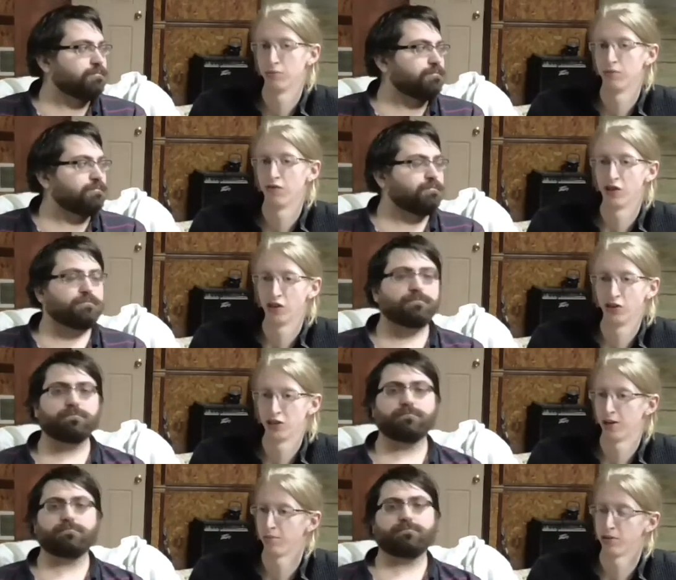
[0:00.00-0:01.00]
Speaker 1: to feel
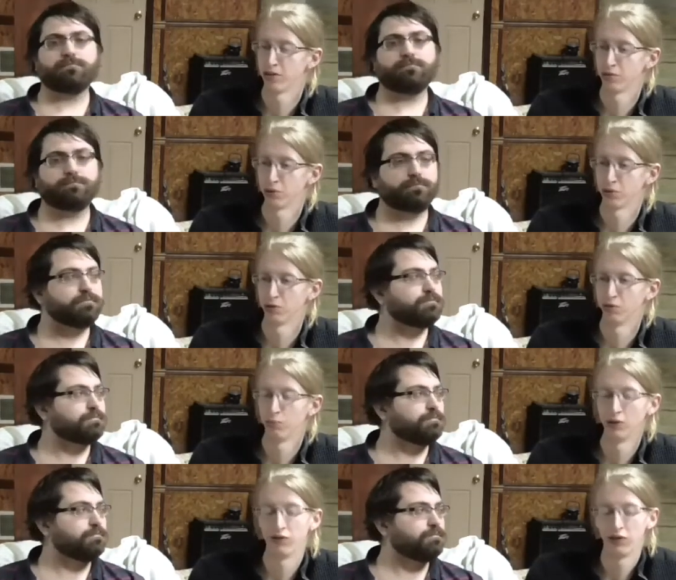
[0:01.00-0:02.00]
Japanese. She's supposed to
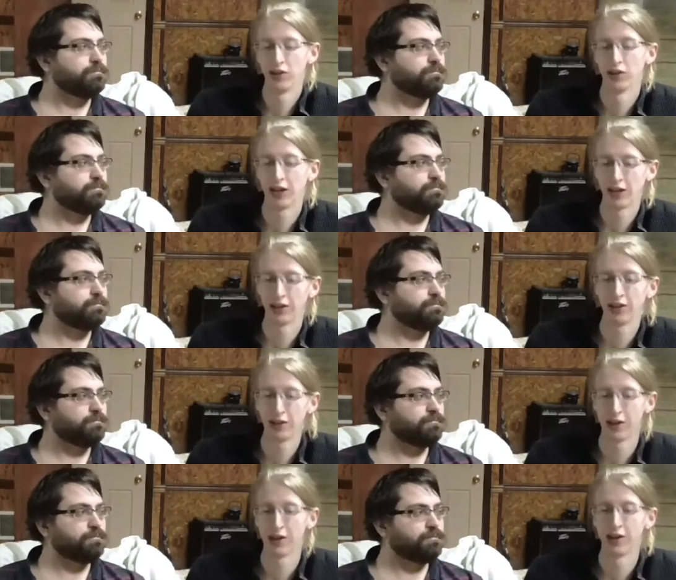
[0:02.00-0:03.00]
be, feel
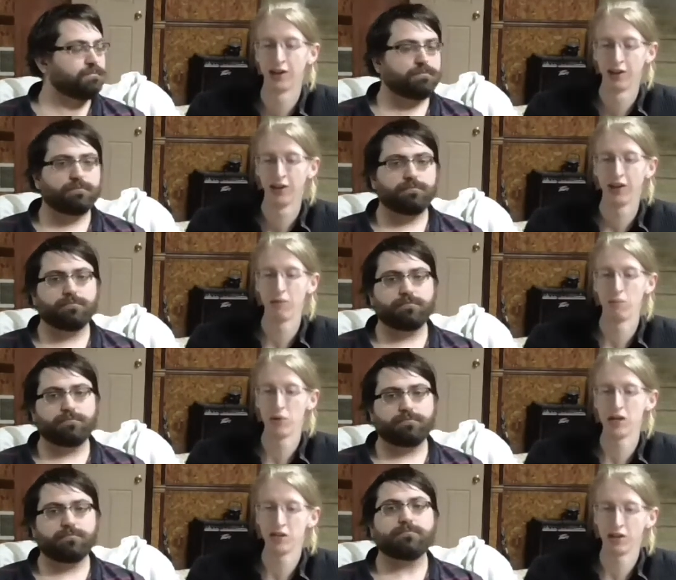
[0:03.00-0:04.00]
alienated and
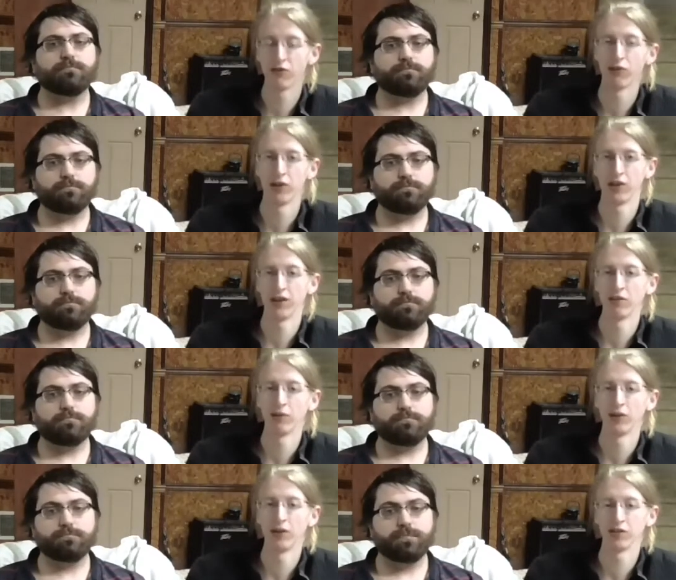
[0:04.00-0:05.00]
be different than
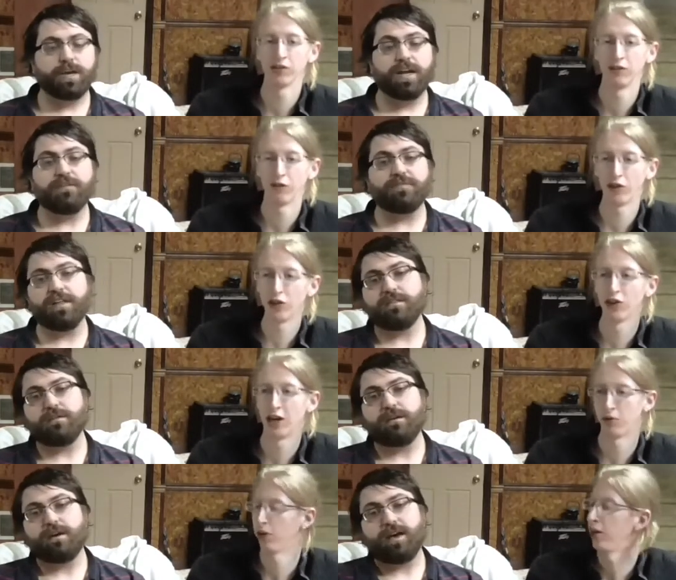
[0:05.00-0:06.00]
everyone else and, and feel it,
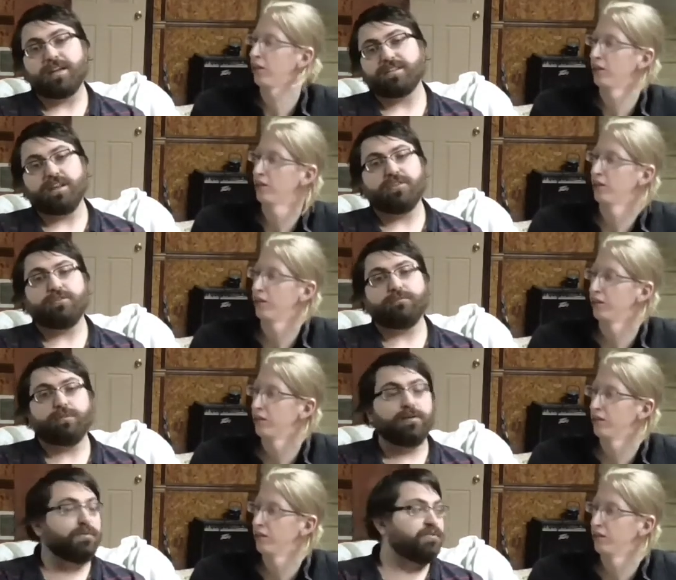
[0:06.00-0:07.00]
that
Speaker 2: way. And it's another
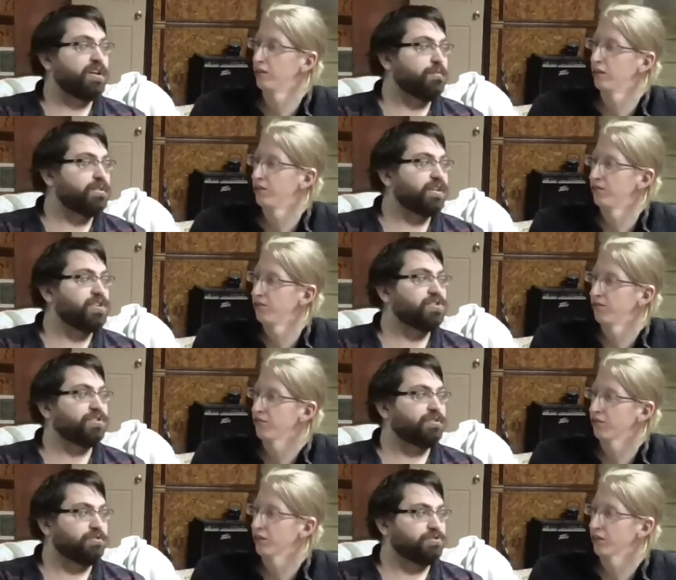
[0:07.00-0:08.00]
level of demonization
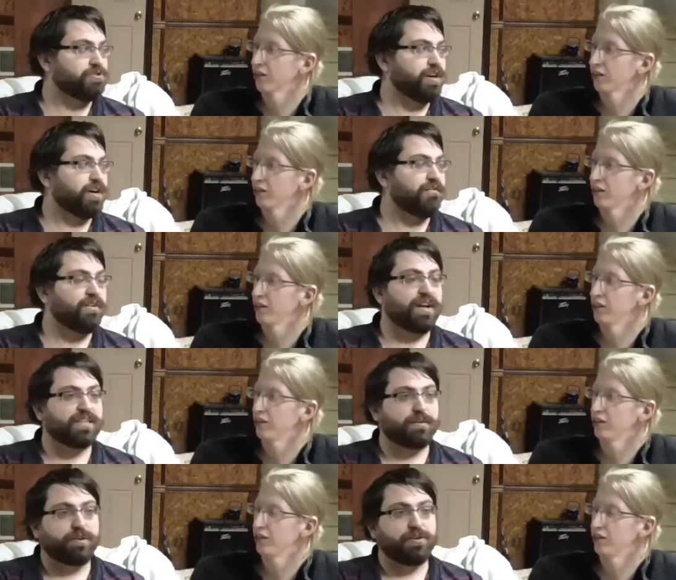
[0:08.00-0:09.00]
and culture shock if you yeah. got
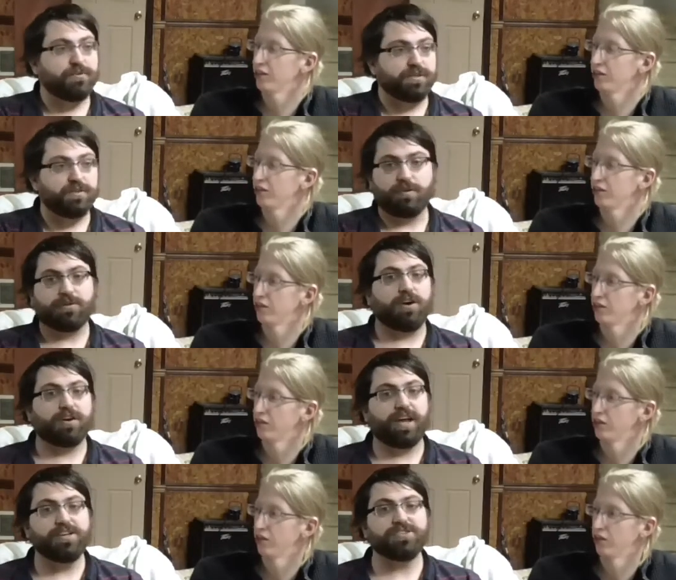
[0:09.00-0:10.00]
somebody who's
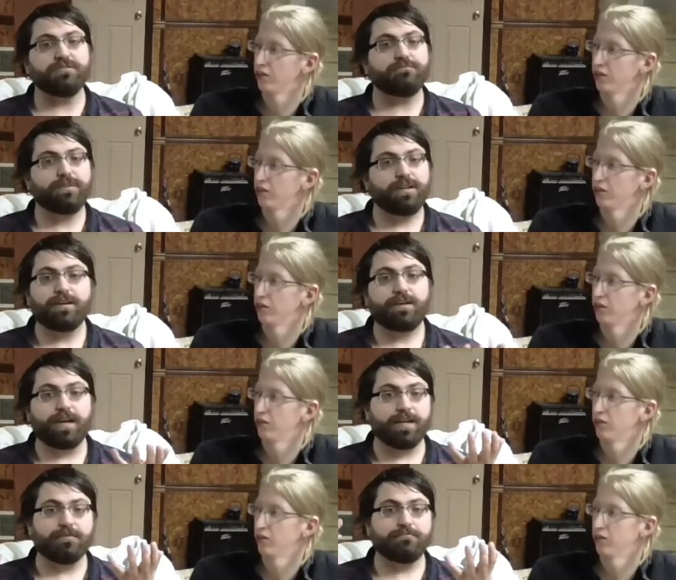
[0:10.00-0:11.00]
Caucasian
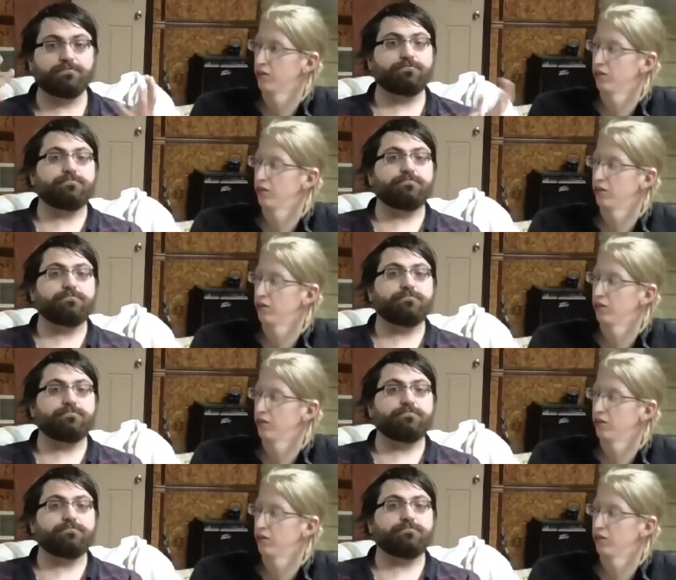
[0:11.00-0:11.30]
and